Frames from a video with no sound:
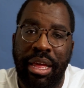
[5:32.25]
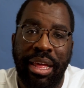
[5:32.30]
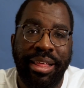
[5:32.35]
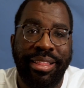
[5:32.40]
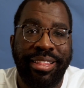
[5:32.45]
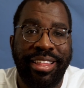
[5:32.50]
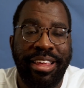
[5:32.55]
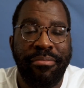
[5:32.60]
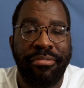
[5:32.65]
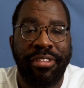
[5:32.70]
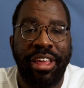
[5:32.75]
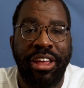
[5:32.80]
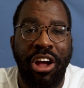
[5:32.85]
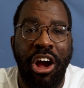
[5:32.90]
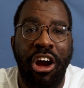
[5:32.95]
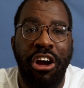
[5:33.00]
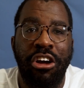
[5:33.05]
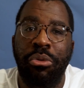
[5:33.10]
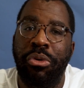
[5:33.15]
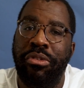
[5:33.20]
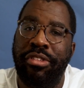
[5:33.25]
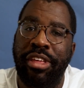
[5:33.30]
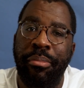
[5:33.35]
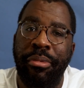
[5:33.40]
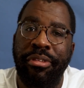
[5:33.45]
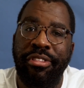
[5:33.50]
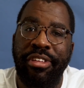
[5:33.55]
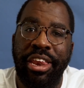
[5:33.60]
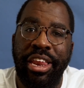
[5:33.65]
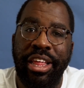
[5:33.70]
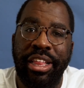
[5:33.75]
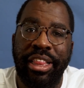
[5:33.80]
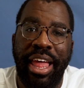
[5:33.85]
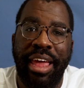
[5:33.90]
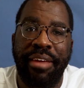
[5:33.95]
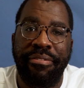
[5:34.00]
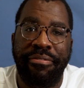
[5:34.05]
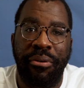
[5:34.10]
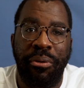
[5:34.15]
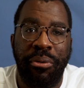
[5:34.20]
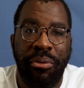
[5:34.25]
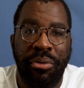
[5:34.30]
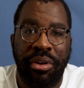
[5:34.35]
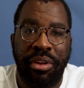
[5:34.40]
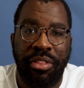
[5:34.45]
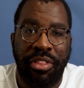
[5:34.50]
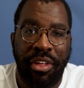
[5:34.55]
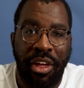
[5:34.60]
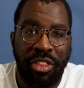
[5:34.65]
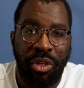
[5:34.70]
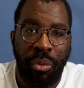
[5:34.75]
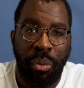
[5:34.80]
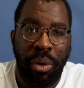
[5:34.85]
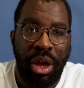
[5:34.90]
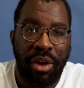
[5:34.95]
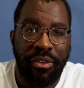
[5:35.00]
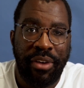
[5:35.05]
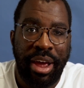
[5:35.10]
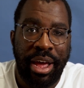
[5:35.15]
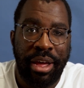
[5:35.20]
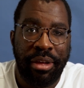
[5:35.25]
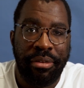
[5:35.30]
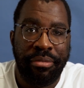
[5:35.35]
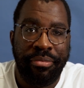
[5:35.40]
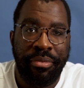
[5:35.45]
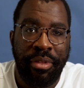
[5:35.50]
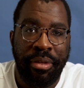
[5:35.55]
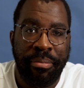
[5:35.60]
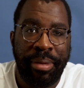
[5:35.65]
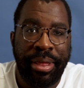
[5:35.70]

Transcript: It seems like art was imitating life or the other way around.